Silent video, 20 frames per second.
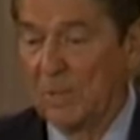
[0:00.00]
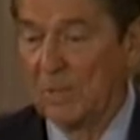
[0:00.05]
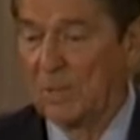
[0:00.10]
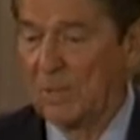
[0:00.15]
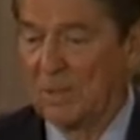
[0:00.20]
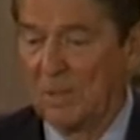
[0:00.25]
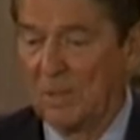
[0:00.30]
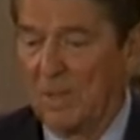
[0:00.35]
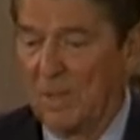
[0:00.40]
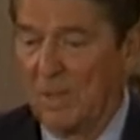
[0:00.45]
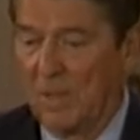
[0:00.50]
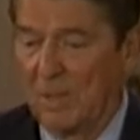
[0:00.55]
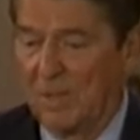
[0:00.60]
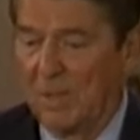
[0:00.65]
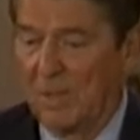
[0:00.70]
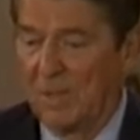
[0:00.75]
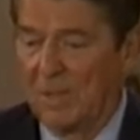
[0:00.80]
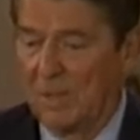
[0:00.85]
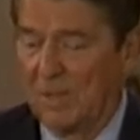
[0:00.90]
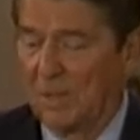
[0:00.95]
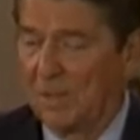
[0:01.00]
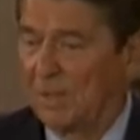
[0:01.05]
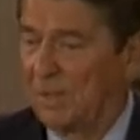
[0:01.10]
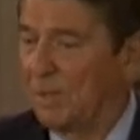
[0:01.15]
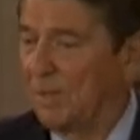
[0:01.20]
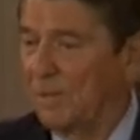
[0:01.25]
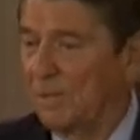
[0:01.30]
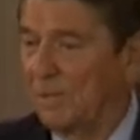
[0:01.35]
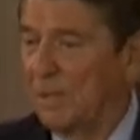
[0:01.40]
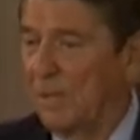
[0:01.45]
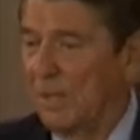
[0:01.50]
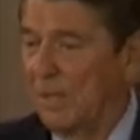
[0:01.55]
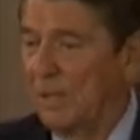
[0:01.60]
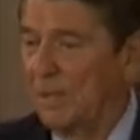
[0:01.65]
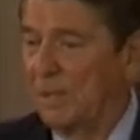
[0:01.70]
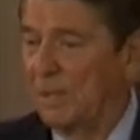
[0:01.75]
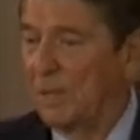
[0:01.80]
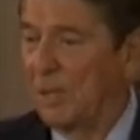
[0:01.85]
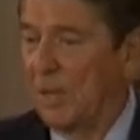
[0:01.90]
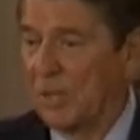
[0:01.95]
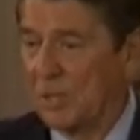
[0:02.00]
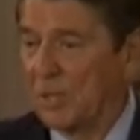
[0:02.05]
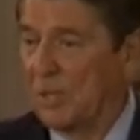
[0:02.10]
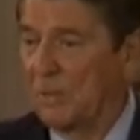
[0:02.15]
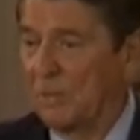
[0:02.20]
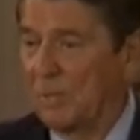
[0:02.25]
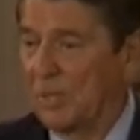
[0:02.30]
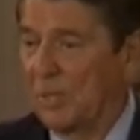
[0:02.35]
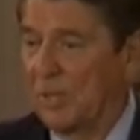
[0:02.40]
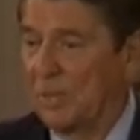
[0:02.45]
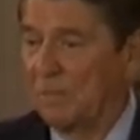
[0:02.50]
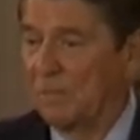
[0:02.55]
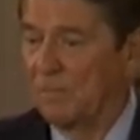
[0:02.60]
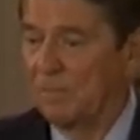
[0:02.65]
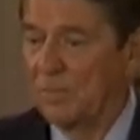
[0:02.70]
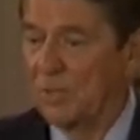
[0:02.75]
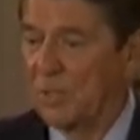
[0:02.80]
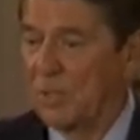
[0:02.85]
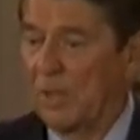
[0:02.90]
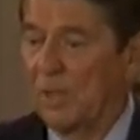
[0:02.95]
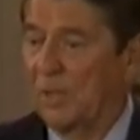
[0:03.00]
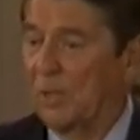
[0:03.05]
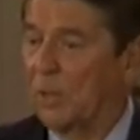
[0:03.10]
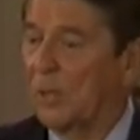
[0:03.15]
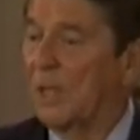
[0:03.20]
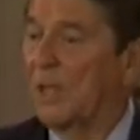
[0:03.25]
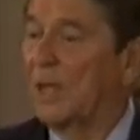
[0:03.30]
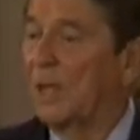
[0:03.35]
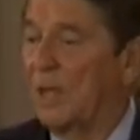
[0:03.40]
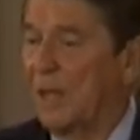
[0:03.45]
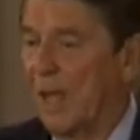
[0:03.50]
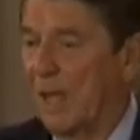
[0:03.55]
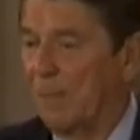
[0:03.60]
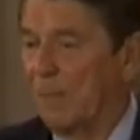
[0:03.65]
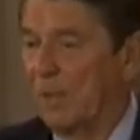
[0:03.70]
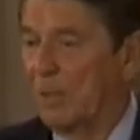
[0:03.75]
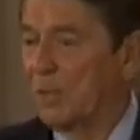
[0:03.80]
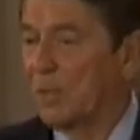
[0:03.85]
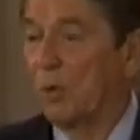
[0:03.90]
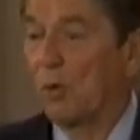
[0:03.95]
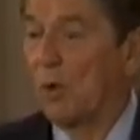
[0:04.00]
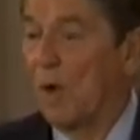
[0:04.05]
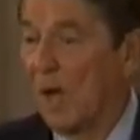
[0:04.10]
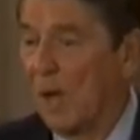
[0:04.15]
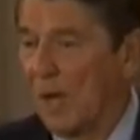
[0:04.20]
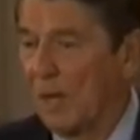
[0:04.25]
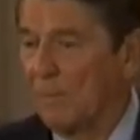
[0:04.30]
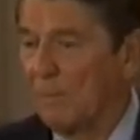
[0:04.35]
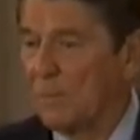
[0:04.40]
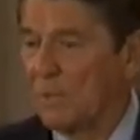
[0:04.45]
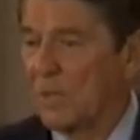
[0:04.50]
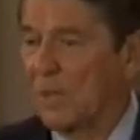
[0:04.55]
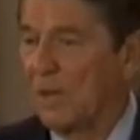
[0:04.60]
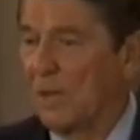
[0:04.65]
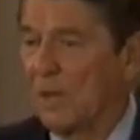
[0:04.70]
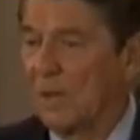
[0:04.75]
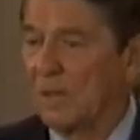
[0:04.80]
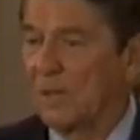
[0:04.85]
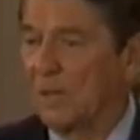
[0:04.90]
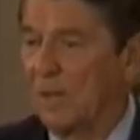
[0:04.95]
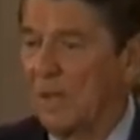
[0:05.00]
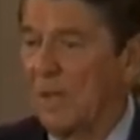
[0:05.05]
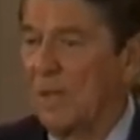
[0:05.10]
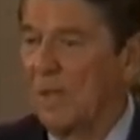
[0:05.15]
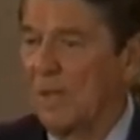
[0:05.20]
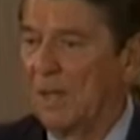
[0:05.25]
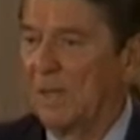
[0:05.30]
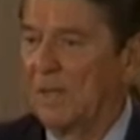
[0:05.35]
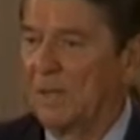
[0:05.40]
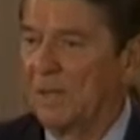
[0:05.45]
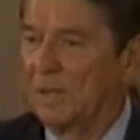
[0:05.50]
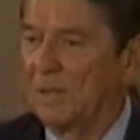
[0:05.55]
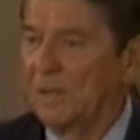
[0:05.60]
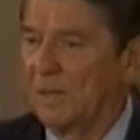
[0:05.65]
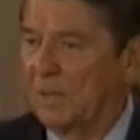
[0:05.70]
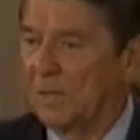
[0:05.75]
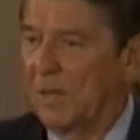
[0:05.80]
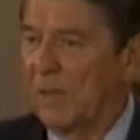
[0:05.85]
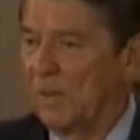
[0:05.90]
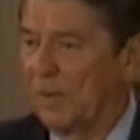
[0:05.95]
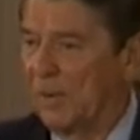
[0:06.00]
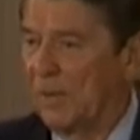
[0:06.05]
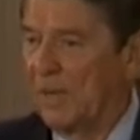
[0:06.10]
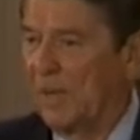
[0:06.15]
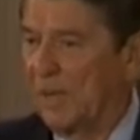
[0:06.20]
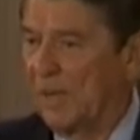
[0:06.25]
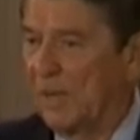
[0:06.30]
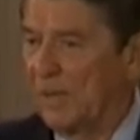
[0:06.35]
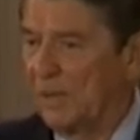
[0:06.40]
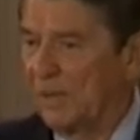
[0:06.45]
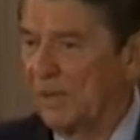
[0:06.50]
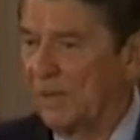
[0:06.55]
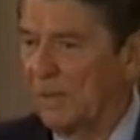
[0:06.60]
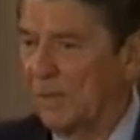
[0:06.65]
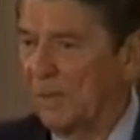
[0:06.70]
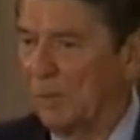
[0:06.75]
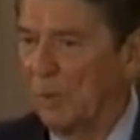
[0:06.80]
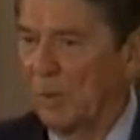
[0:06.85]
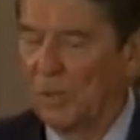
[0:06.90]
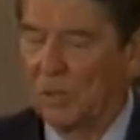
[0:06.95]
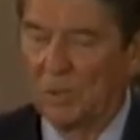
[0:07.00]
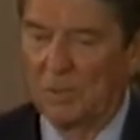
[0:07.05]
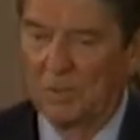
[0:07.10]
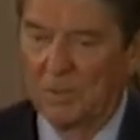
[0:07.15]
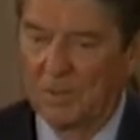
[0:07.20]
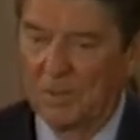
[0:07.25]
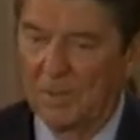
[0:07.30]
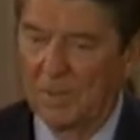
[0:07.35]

as the customs and single kidnappings crimes in our country here, in which